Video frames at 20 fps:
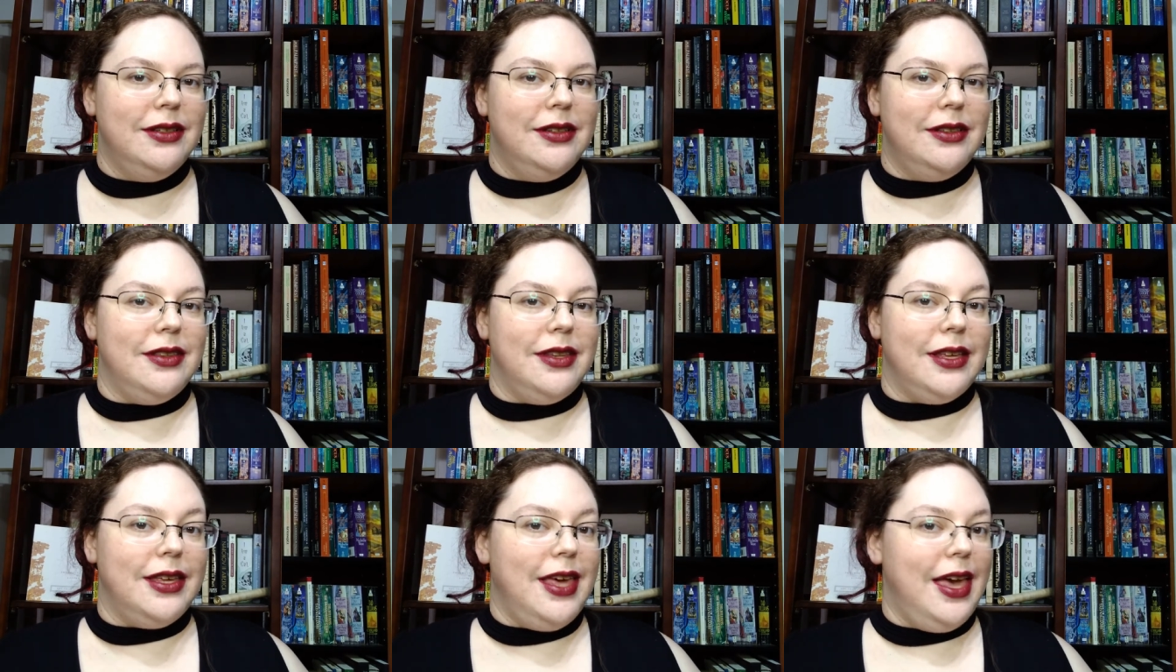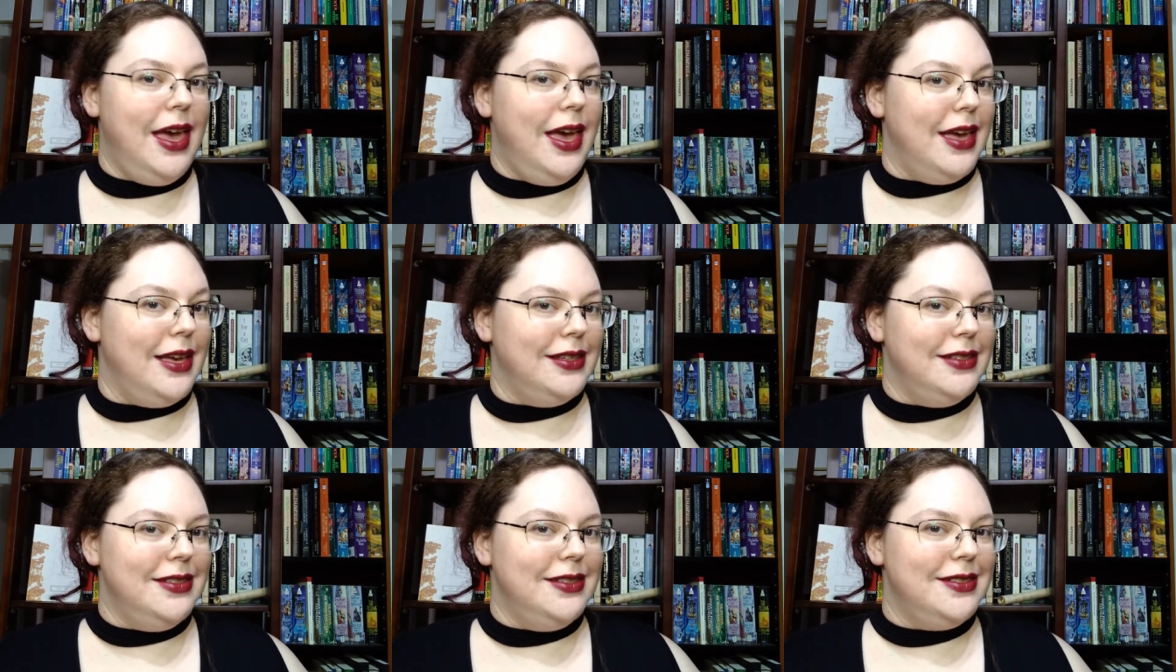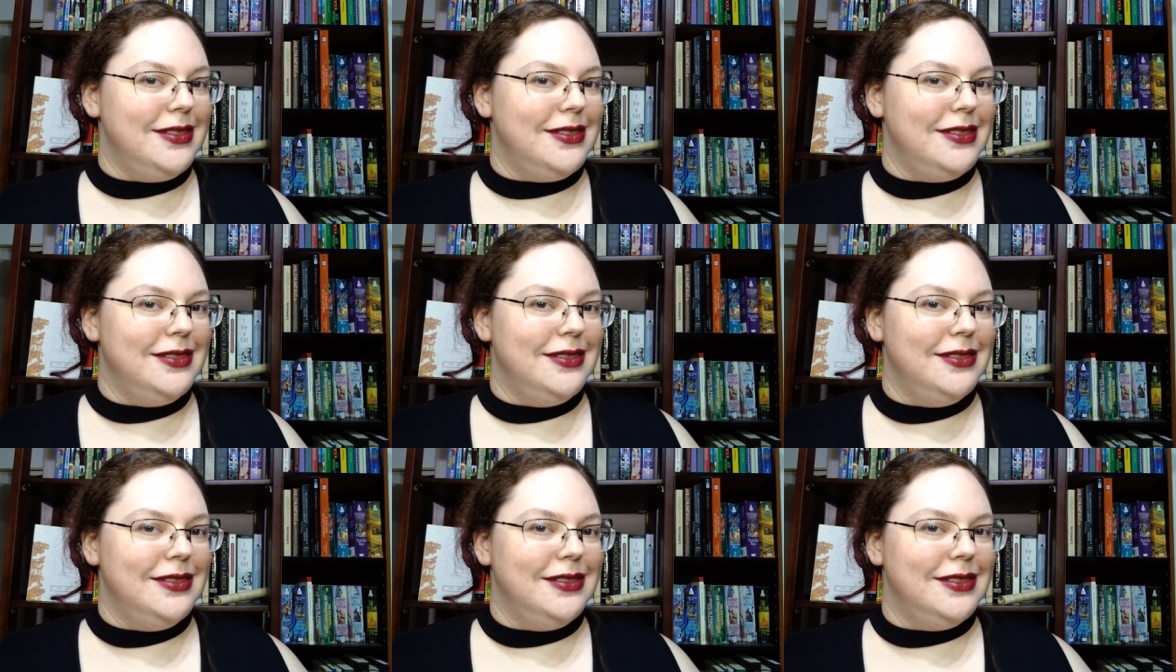the case
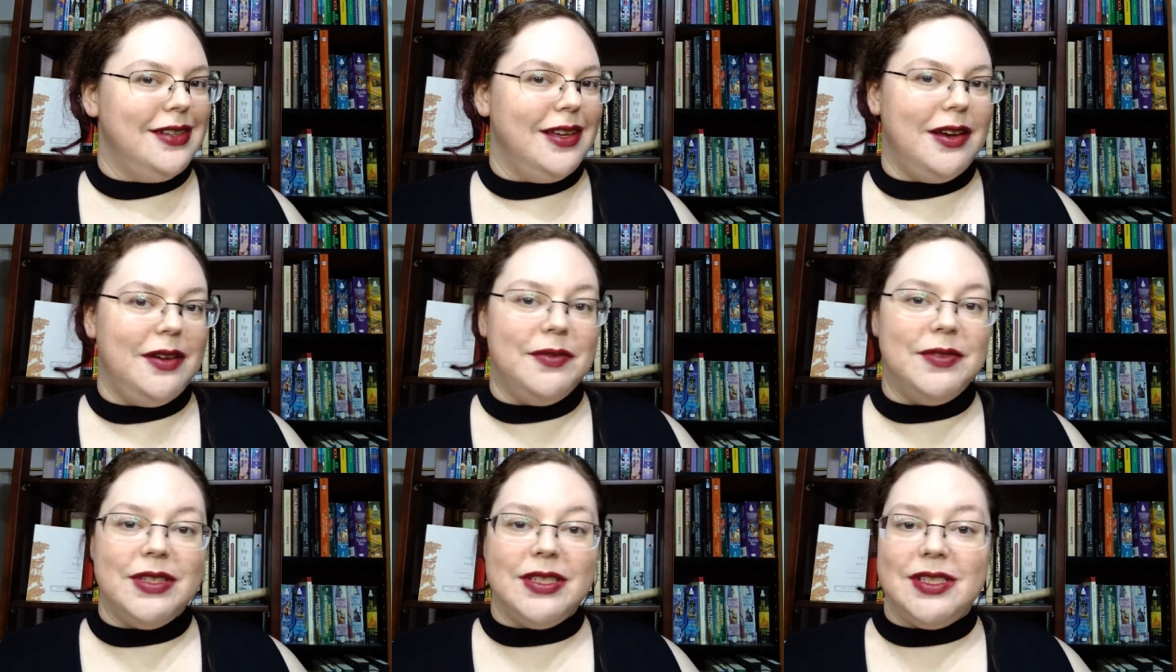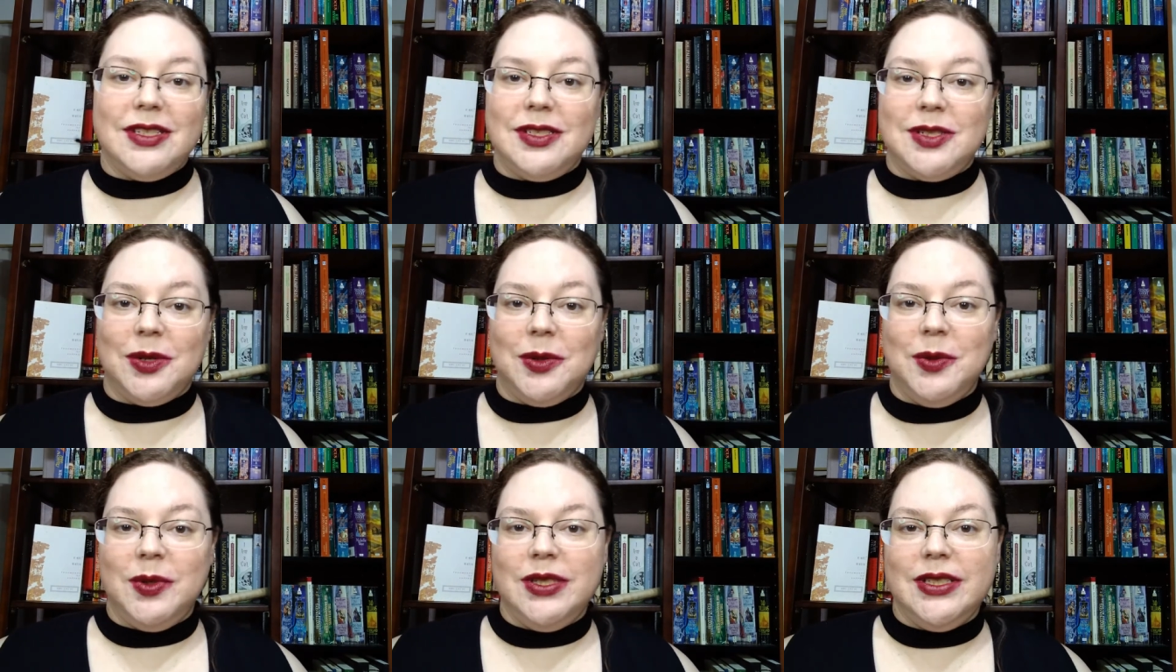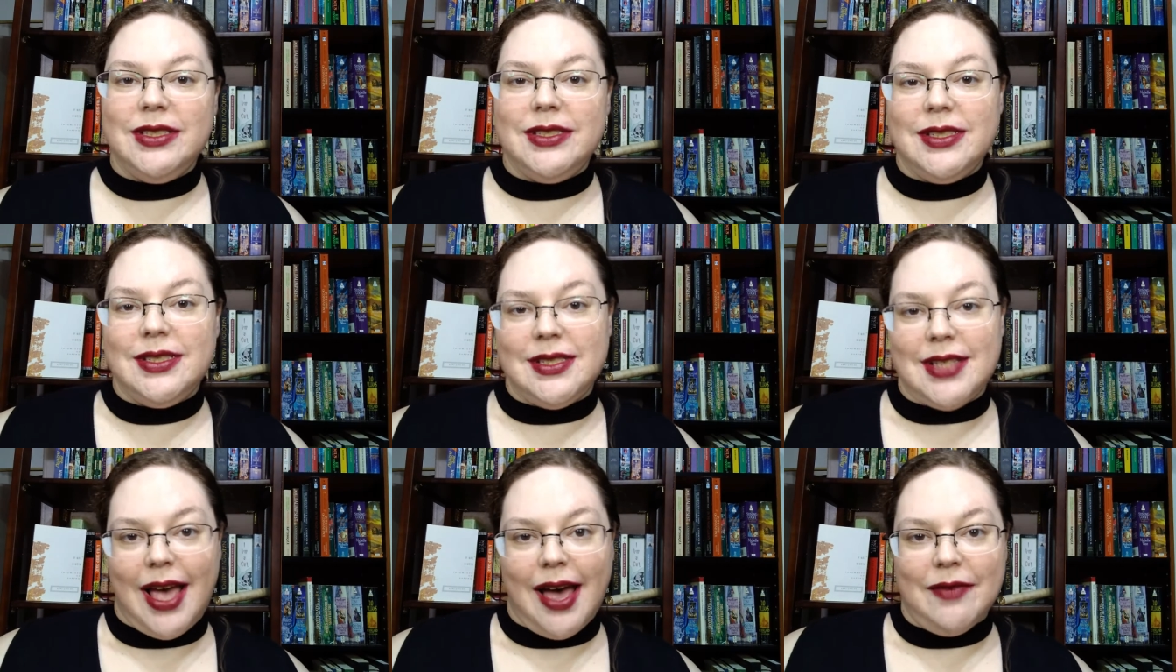of the stolen
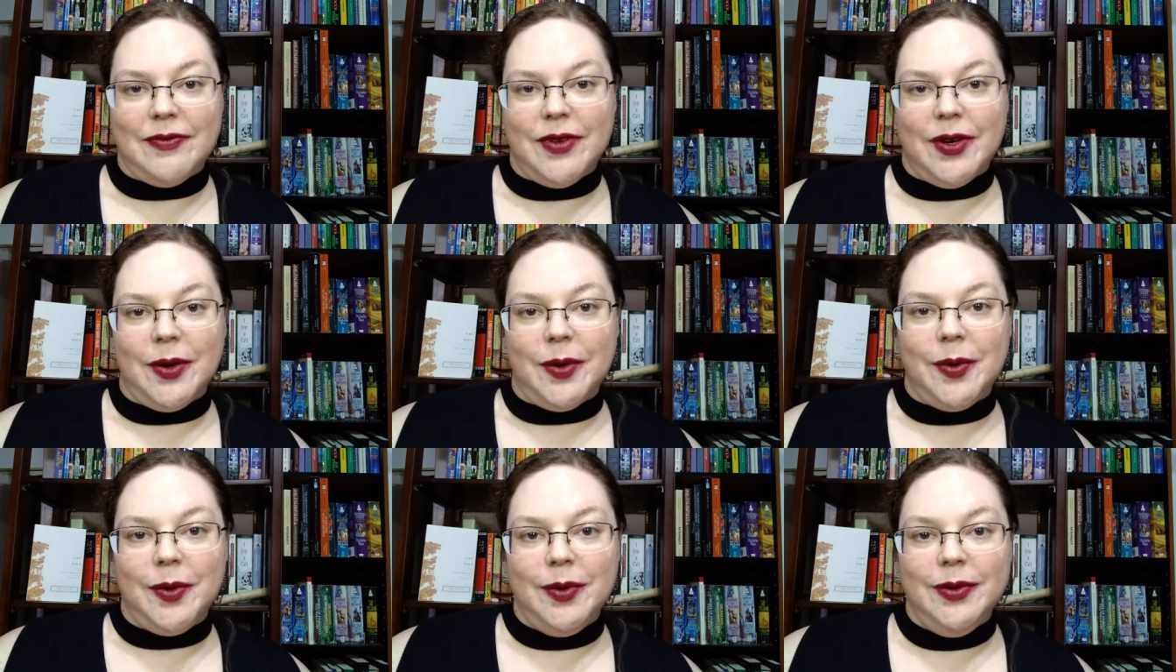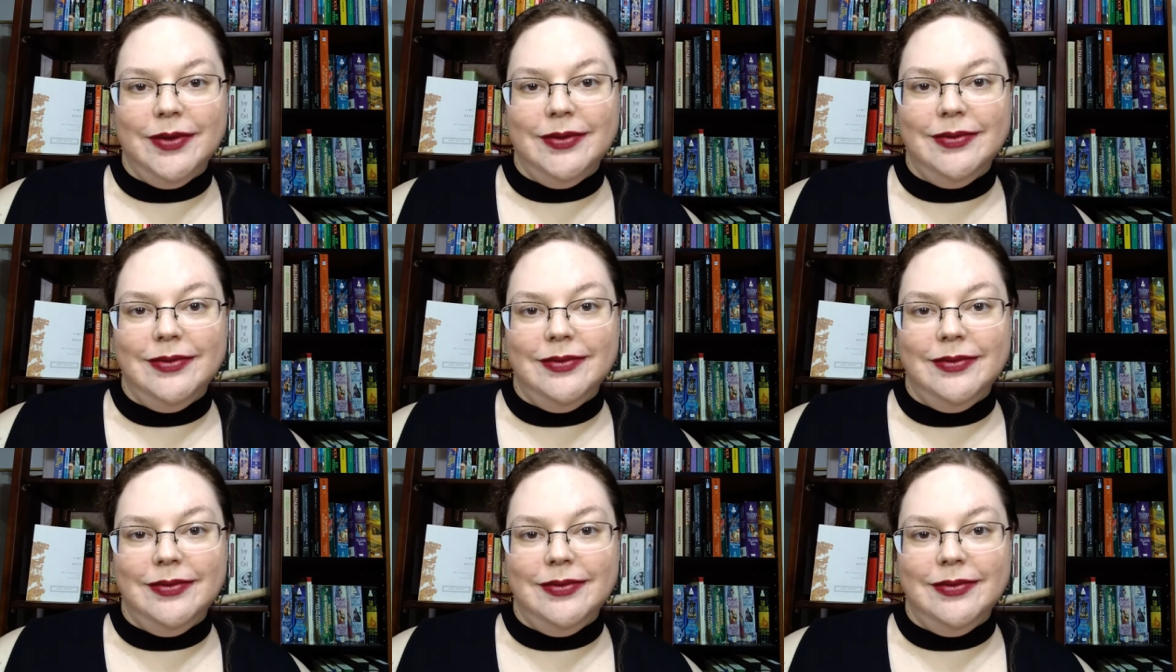Sappho.